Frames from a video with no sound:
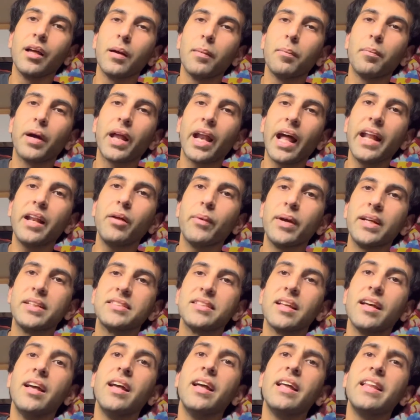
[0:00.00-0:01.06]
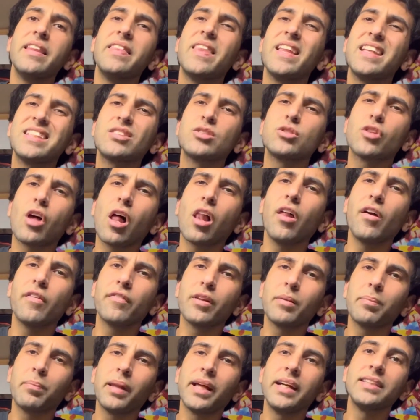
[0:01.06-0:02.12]
But anyways, this is all over the
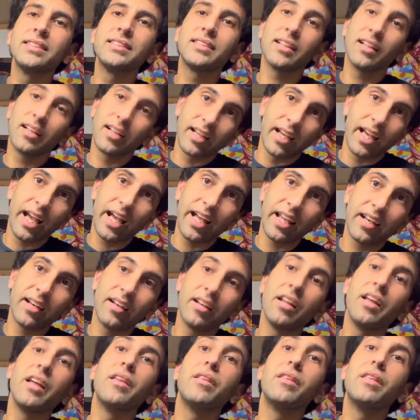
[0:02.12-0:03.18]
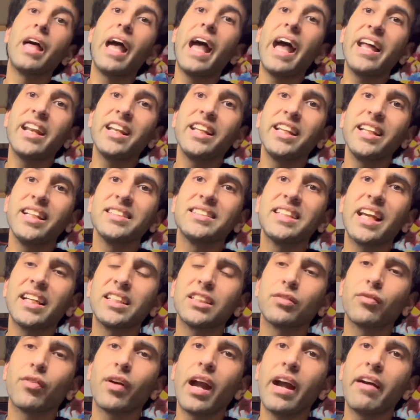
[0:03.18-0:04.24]
place. Again, the editing takes
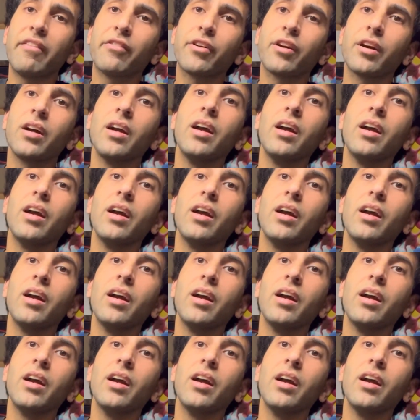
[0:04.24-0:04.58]
forever.